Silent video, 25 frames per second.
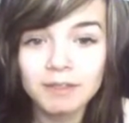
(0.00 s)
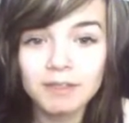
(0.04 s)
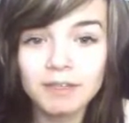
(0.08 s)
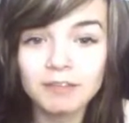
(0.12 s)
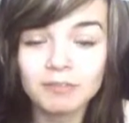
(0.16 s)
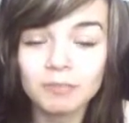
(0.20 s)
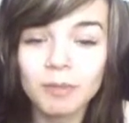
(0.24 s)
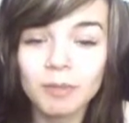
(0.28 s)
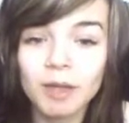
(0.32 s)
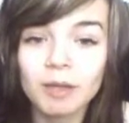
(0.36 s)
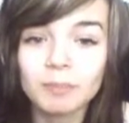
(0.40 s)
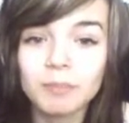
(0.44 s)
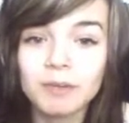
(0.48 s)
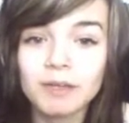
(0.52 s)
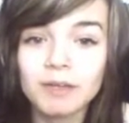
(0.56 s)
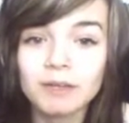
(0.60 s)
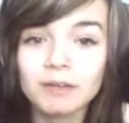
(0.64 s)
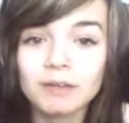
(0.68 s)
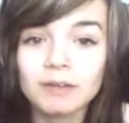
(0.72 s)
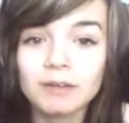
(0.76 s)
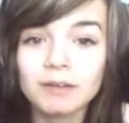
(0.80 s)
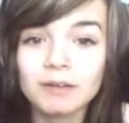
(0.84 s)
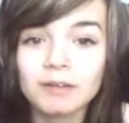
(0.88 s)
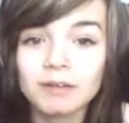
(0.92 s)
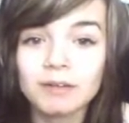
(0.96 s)
give my
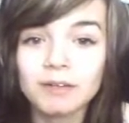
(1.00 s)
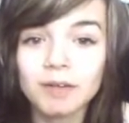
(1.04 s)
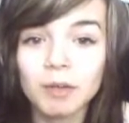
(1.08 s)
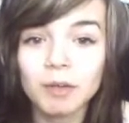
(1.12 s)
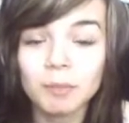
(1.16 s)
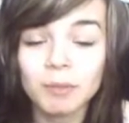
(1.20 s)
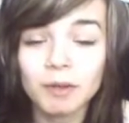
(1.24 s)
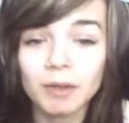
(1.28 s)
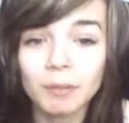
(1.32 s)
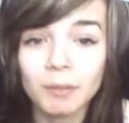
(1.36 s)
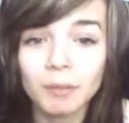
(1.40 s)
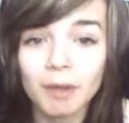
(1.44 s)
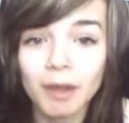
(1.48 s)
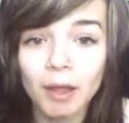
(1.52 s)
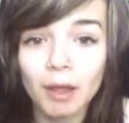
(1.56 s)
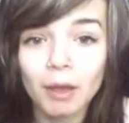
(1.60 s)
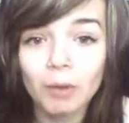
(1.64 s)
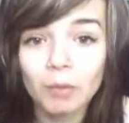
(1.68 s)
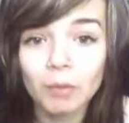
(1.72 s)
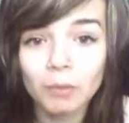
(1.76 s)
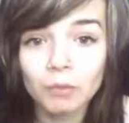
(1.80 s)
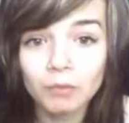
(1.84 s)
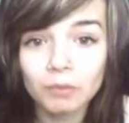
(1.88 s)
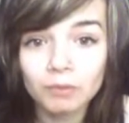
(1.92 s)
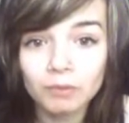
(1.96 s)
opinion on this topic on my
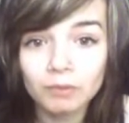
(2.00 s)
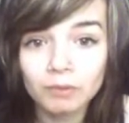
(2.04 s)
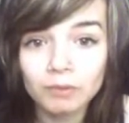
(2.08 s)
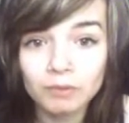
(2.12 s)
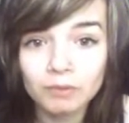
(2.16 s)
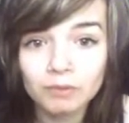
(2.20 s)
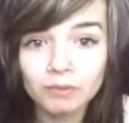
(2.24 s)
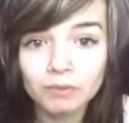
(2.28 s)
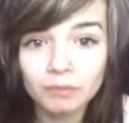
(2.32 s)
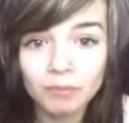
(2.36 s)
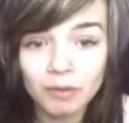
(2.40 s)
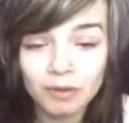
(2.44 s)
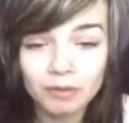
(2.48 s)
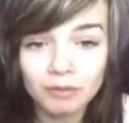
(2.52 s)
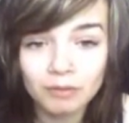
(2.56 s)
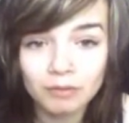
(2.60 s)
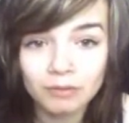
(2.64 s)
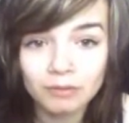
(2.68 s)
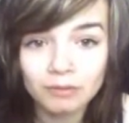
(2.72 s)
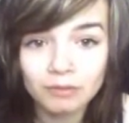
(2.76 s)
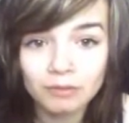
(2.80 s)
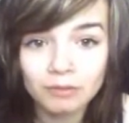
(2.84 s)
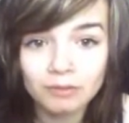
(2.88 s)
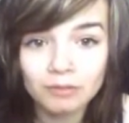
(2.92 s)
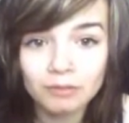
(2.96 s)
own
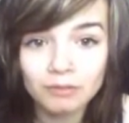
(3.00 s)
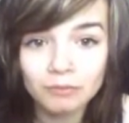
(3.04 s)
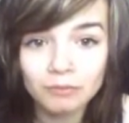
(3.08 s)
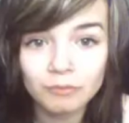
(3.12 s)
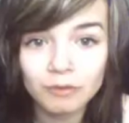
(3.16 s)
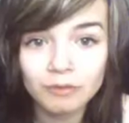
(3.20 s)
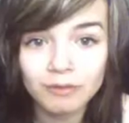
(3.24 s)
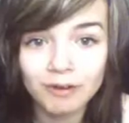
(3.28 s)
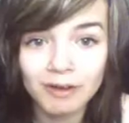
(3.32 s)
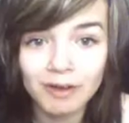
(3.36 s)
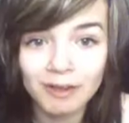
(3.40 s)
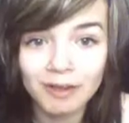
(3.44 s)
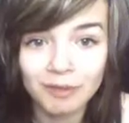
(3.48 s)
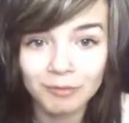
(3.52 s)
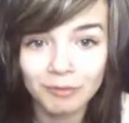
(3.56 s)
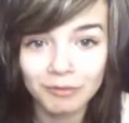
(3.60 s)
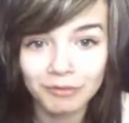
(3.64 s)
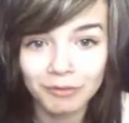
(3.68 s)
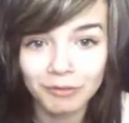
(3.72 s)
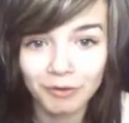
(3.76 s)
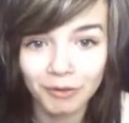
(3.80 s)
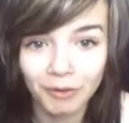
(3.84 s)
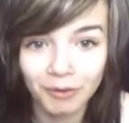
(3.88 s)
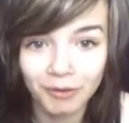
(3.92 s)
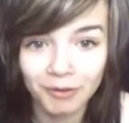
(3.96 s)
because we're really
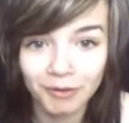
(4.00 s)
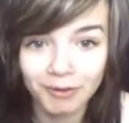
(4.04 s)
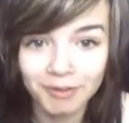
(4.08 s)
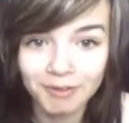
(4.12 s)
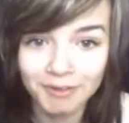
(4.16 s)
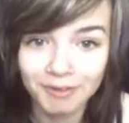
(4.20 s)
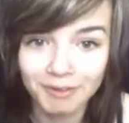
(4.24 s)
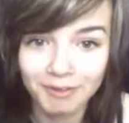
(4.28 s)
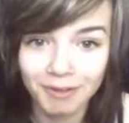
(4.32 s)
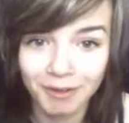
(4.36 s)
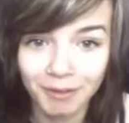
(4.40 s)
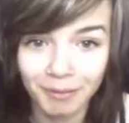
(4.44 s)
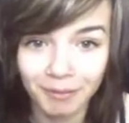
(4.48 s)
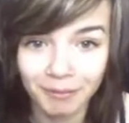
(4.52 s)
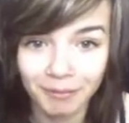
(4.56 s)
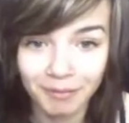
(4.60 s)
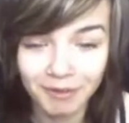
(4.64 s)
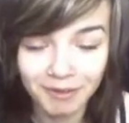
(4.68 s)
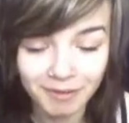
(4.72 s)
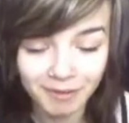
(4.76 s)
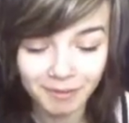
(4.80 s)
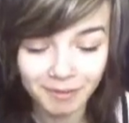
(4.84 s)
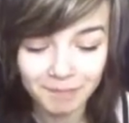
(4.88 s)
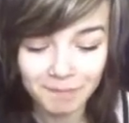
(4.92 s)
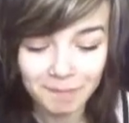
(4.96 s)
immature, so
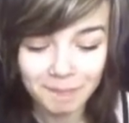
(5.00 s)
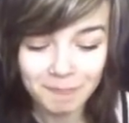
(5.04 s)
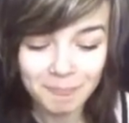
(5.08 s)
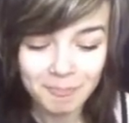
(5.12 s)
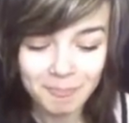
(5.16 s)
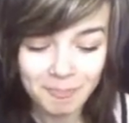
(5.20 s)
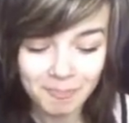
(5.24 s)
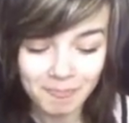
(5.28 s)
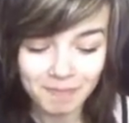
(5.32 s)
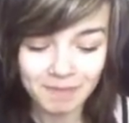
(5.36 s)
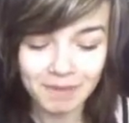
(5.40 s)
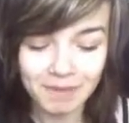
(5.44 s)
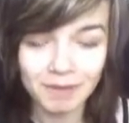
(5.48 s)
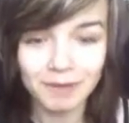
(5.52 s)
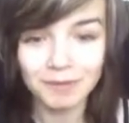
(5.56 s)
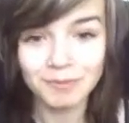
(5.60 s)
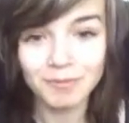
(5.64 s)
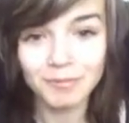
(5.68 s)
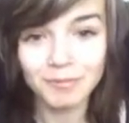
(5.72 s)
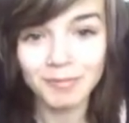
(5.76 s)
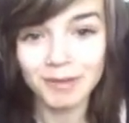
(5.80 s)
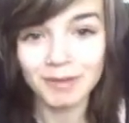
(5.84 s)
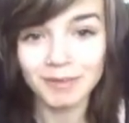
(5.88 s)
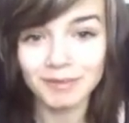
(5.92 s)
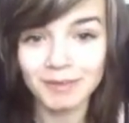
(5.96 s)
it'll
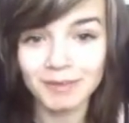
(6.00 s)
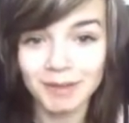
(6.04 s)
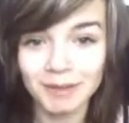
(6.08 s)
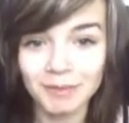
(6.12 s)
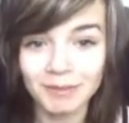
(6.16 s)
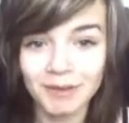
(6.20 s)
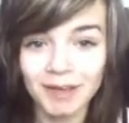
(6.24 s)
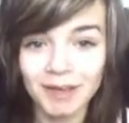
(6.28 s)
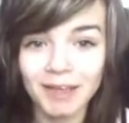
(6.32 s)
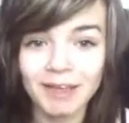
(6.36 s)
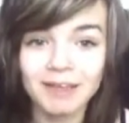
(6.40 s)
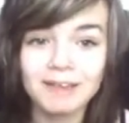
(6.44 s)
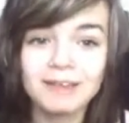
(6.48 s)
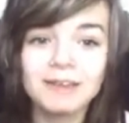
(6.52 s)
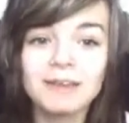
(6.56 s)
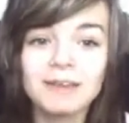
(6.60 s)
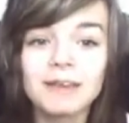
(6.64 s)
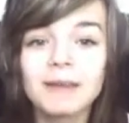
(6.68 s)
be best that way.